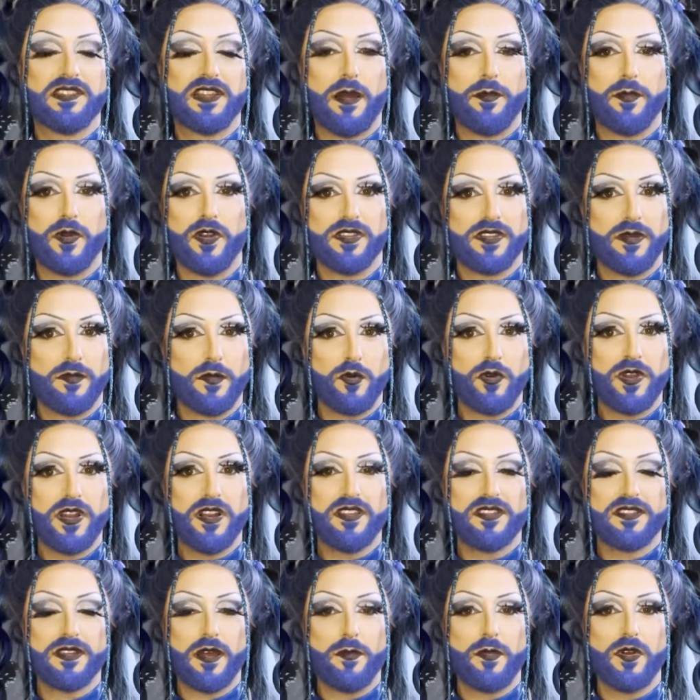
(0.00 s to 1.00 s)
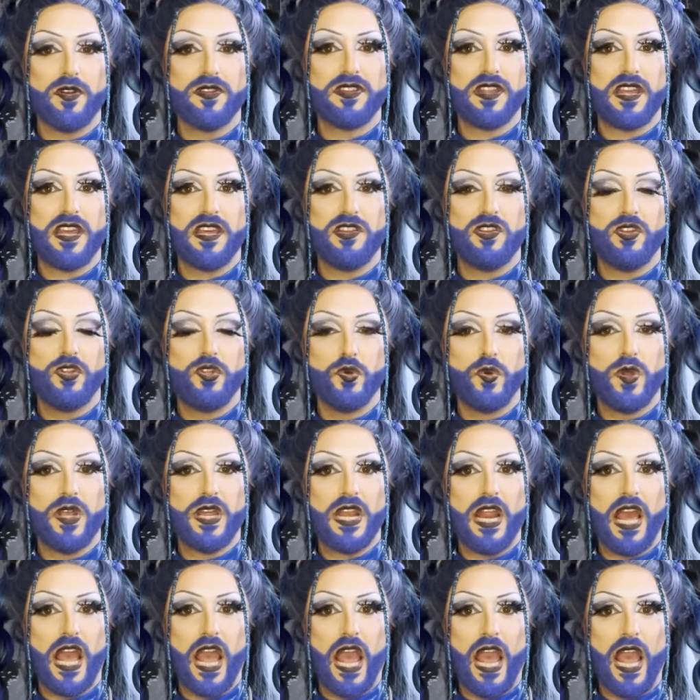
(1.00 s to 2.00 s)
Summers. And Marina Summers is
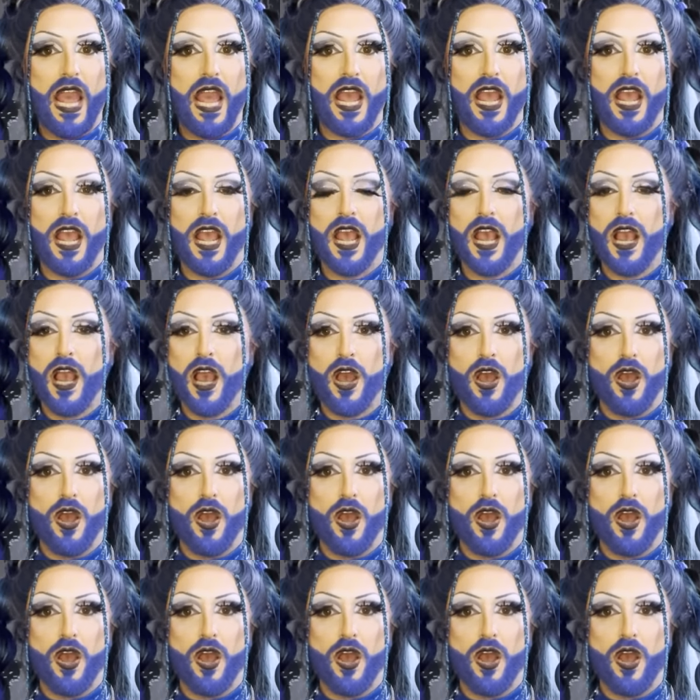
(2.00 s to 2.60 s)
doing a